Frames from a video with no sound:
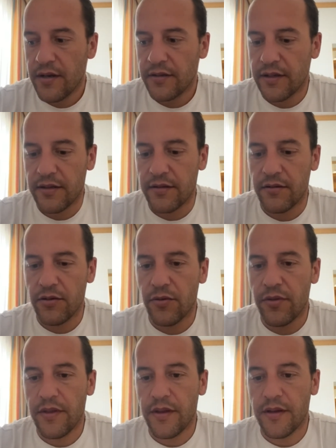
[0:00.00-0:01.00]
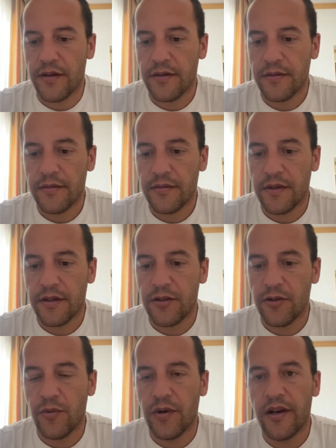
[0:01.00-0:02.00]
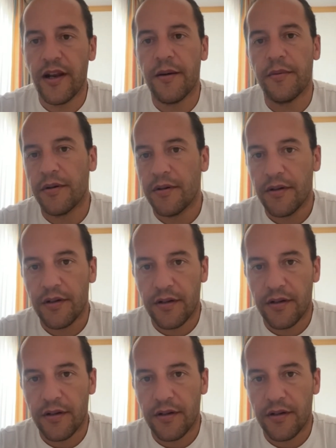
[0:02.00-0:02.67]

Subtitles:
that you think that you will never